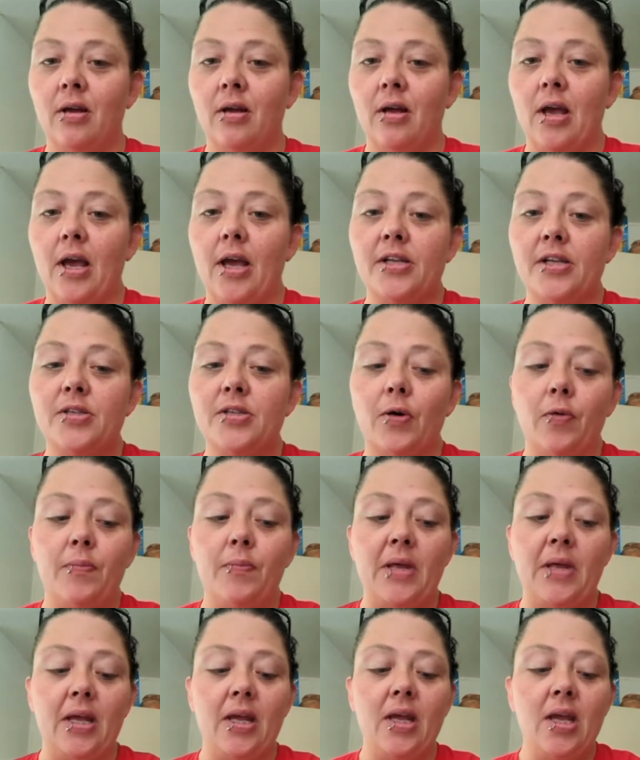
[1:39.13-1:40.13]
and told
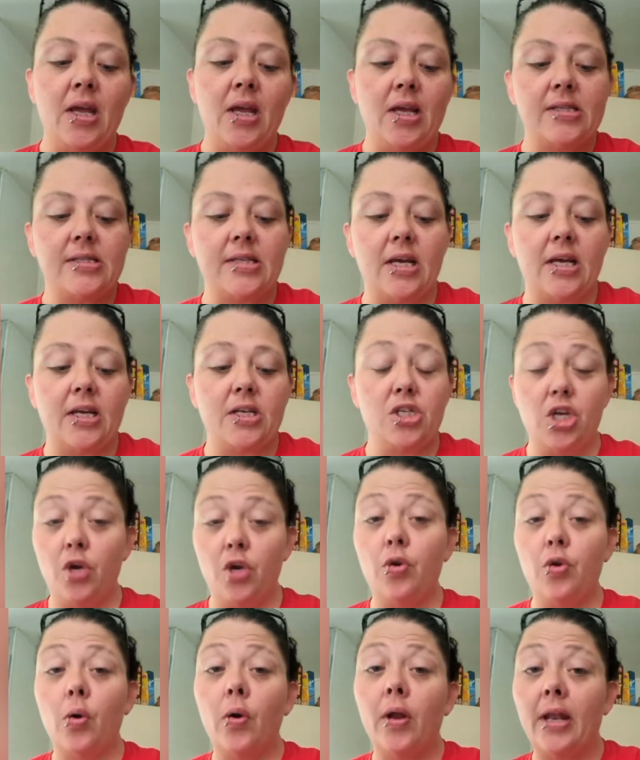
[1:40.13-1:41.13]
me, he said, do you
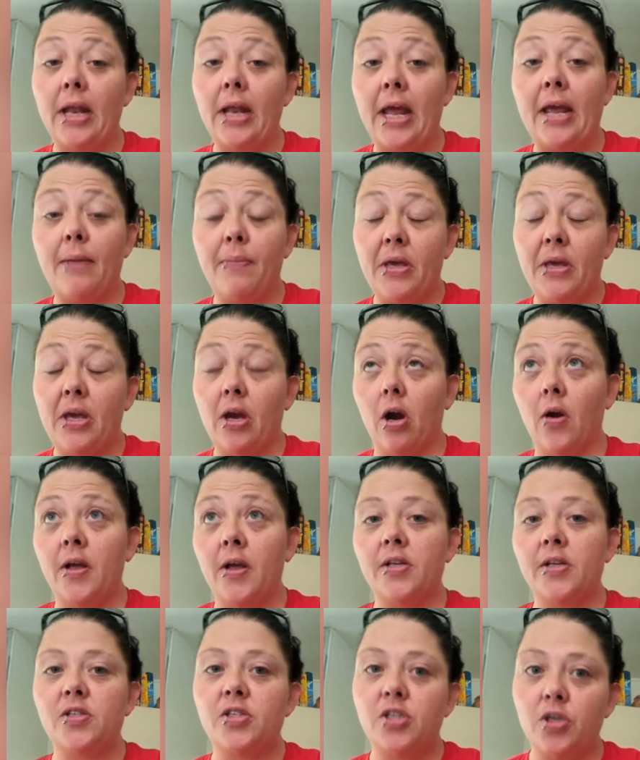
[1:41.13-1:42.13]
know what an APR
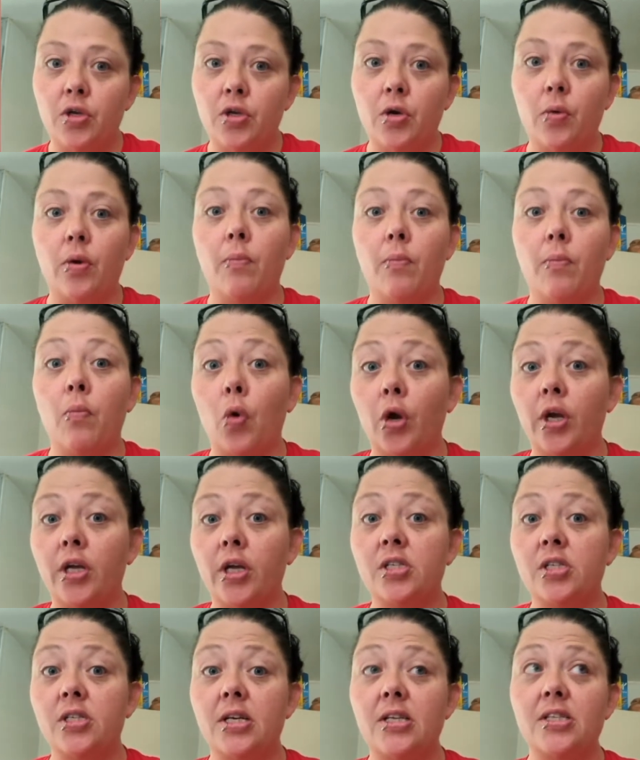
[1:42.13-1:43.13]
is? Do you know what a
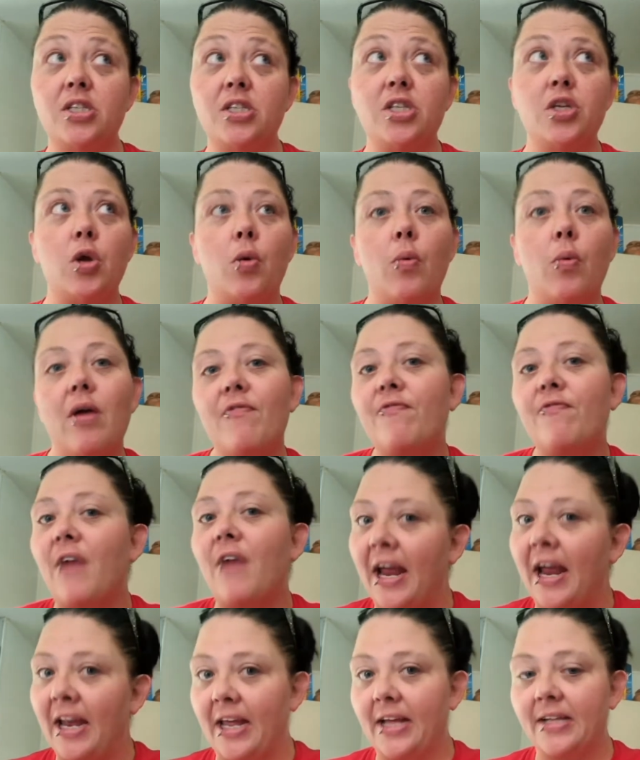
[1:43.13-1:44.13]
mortgage is? Do you know what
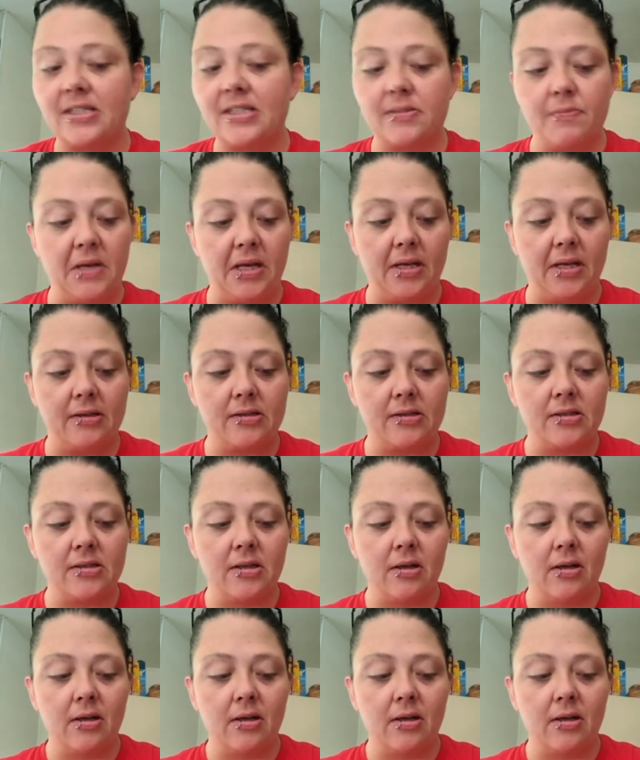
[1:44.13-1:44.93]
finance means?